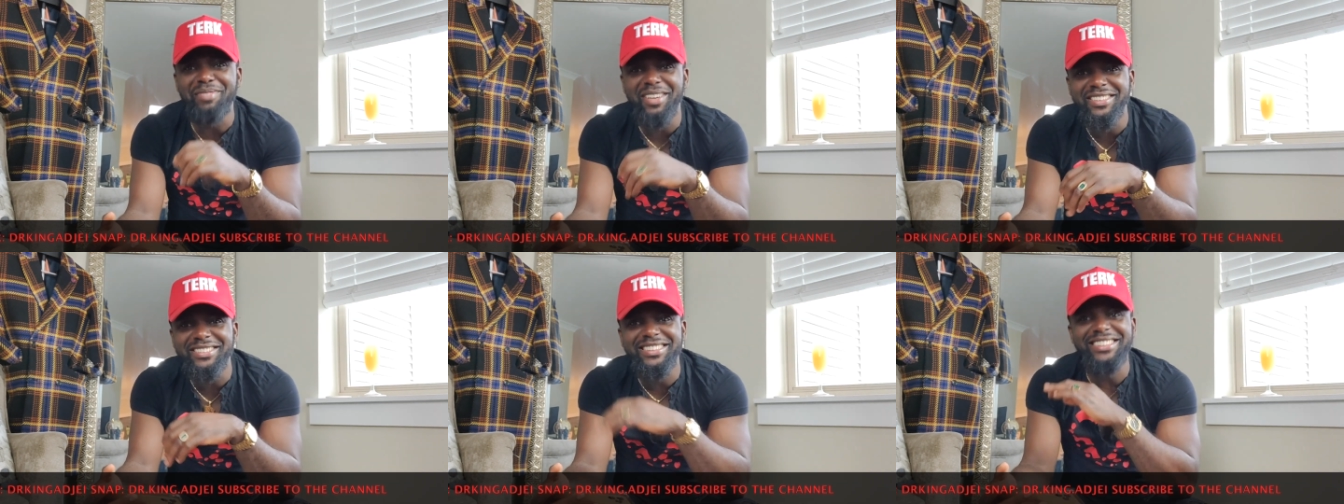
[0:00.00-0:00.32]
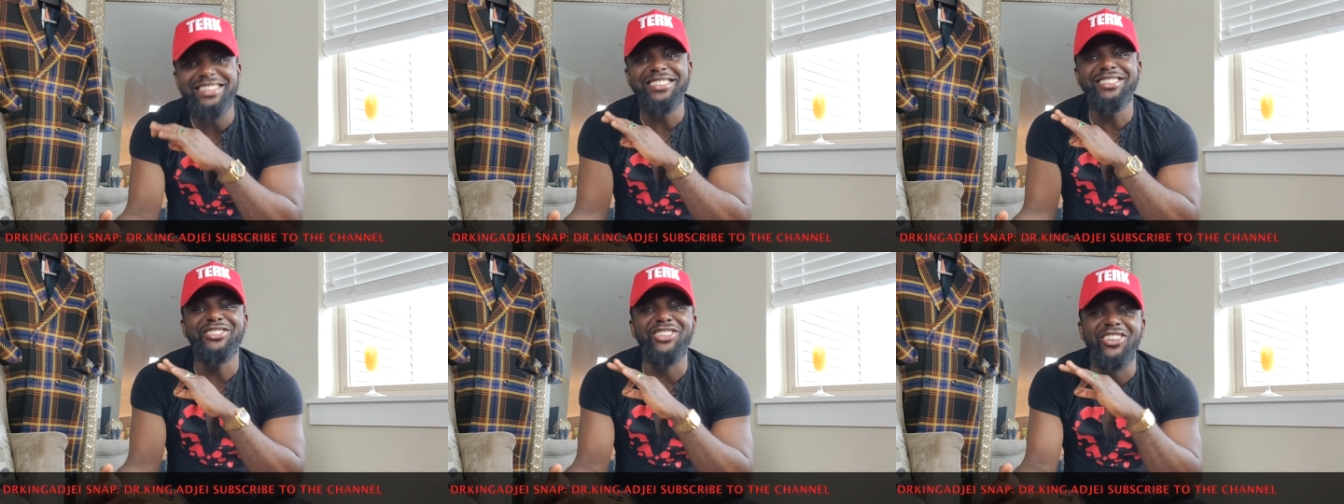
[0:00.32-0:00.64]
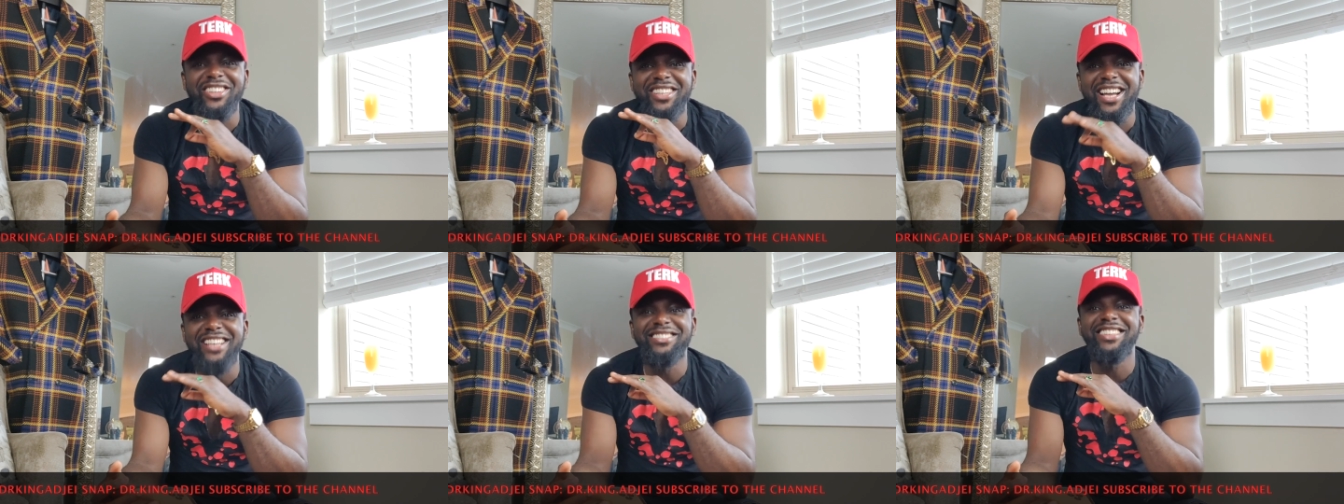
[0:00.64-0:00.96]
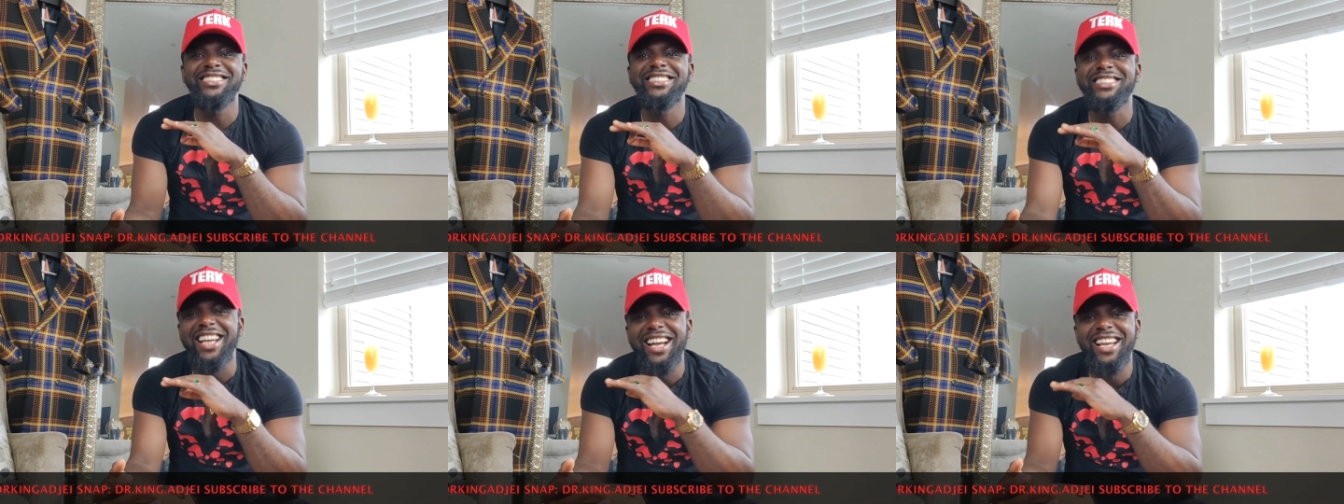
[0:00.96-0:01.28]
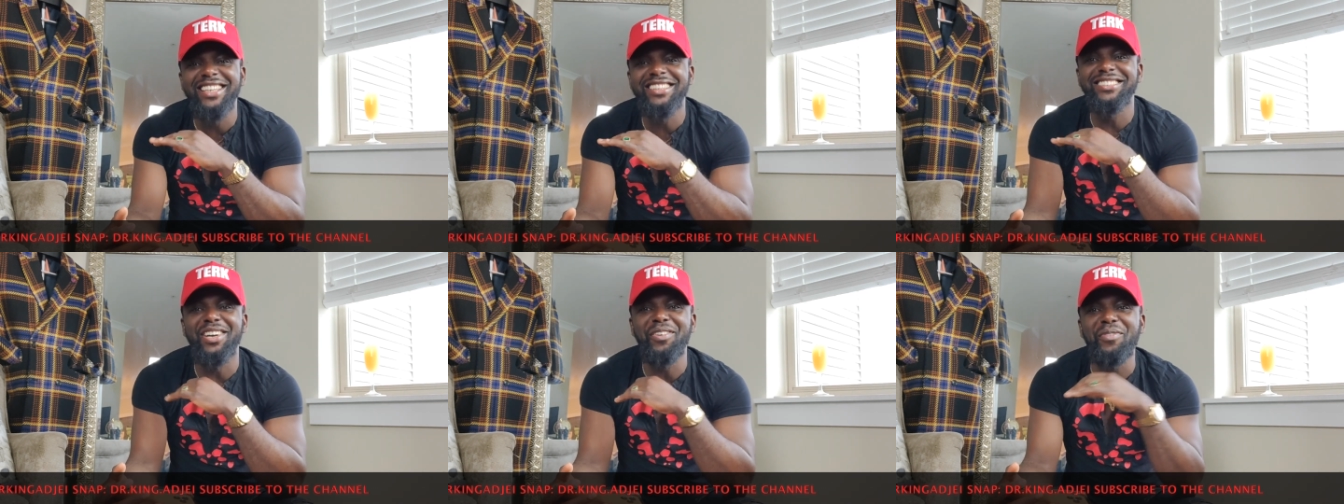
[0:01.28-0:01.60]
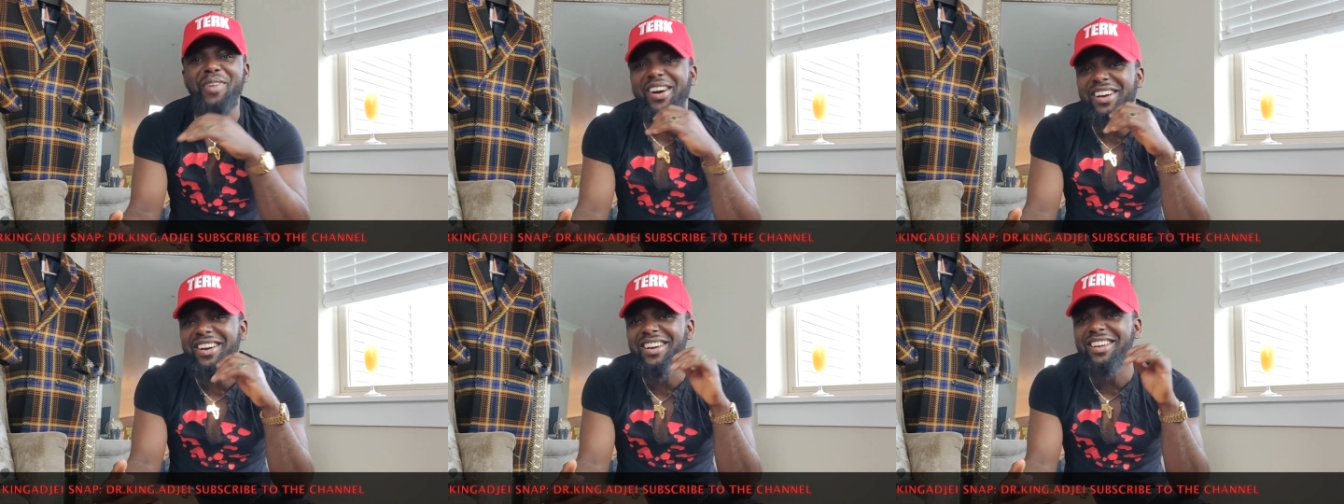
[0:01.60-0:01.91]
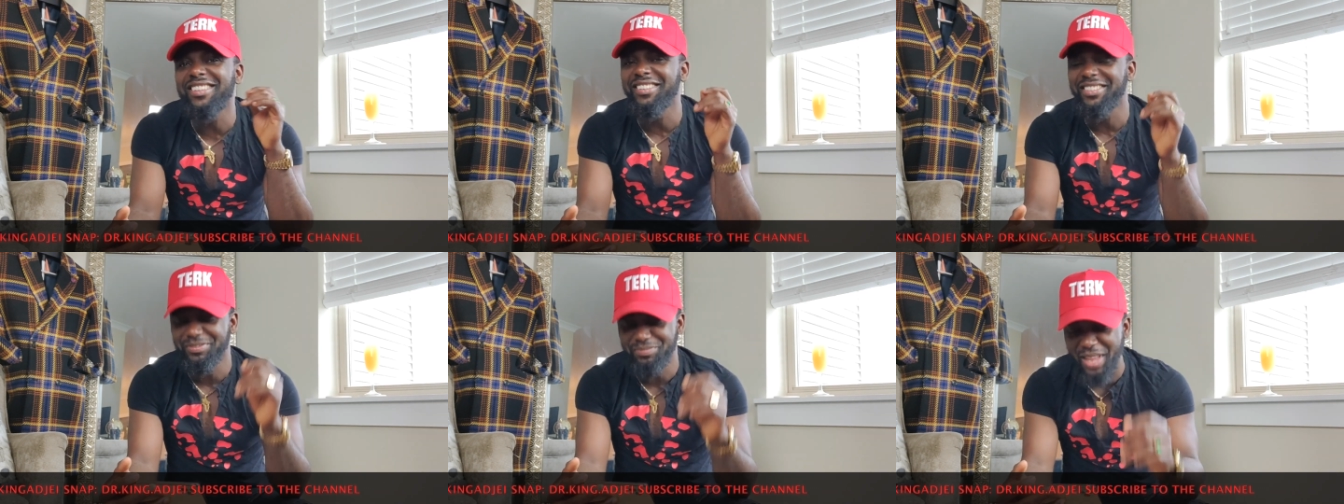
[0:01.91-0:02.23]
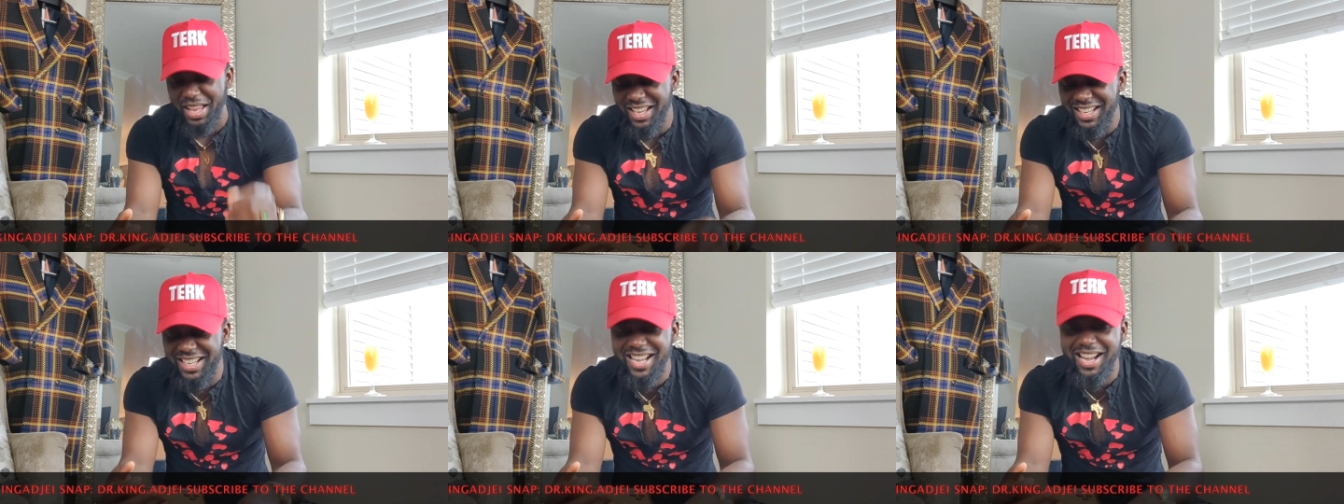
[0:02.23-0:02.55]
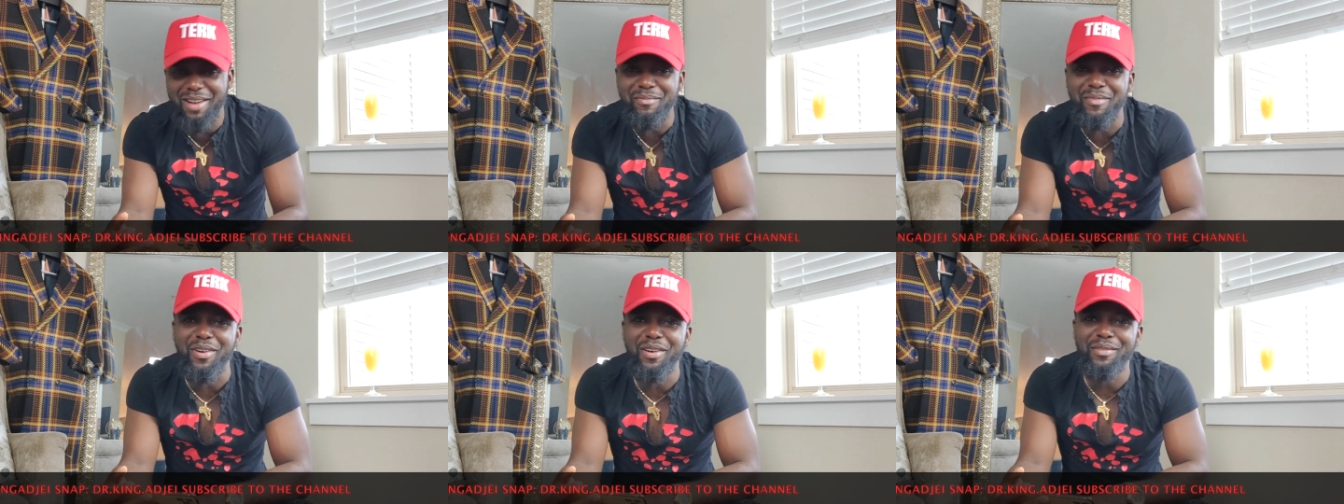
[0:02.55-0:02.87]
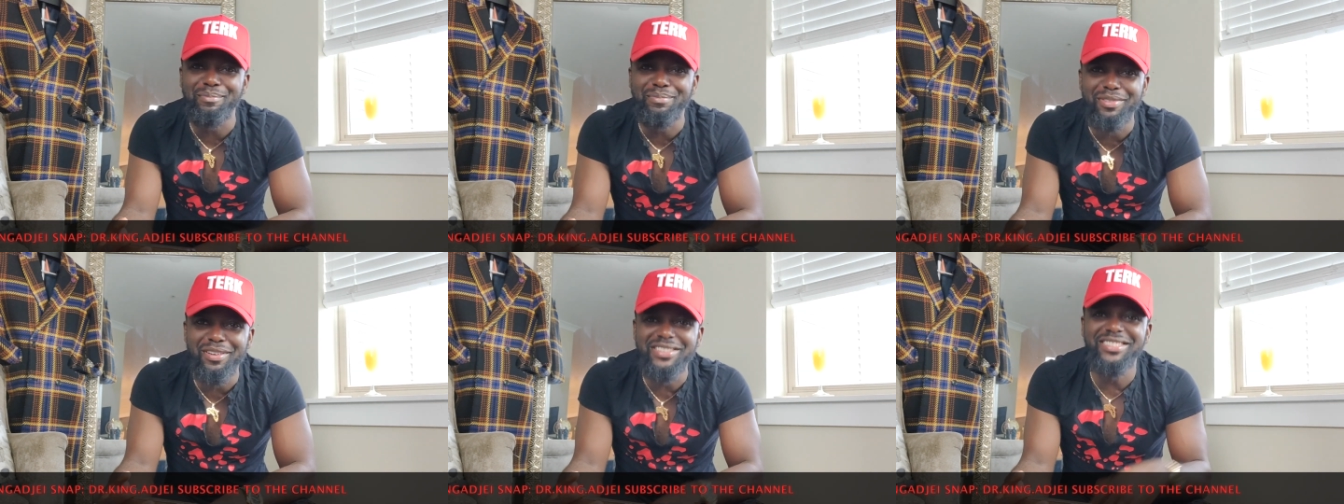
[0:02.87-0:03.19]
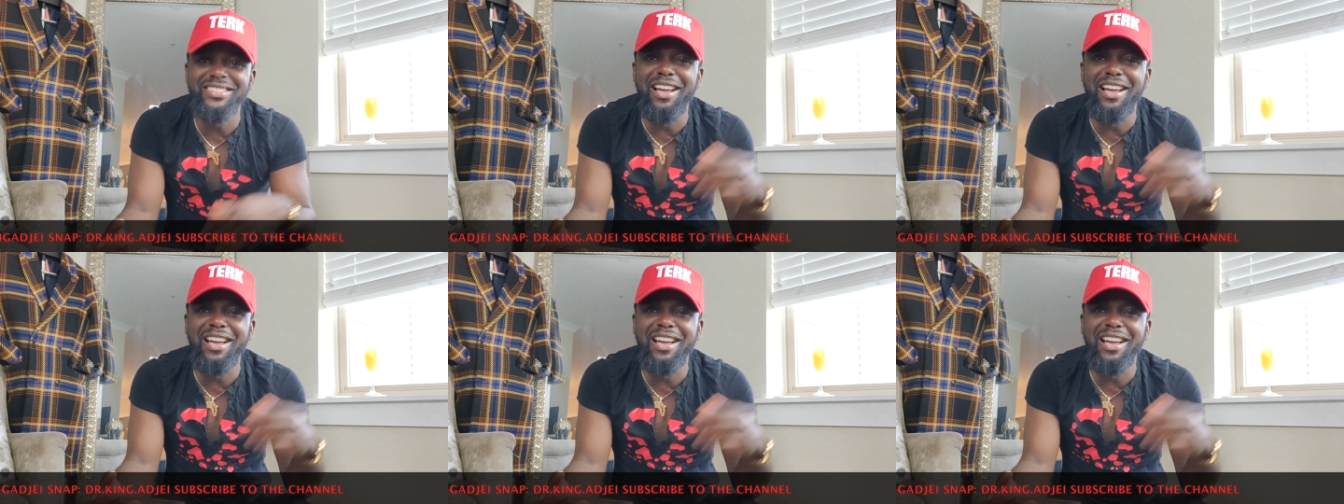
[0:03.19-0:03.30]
money, tall like the China Wall, Come on, bro.